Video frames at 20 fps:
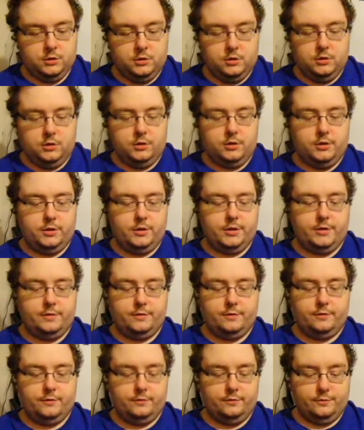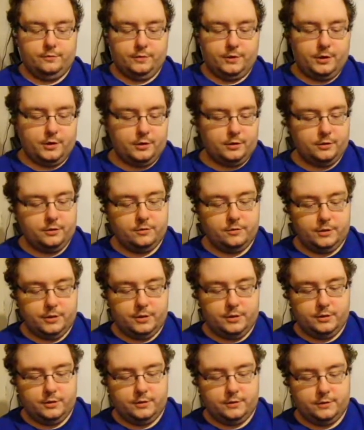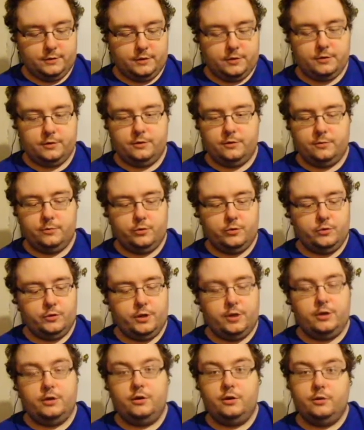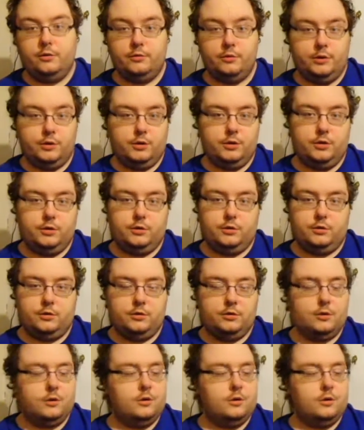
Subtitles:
all I have to do now is I'm going to put a note in here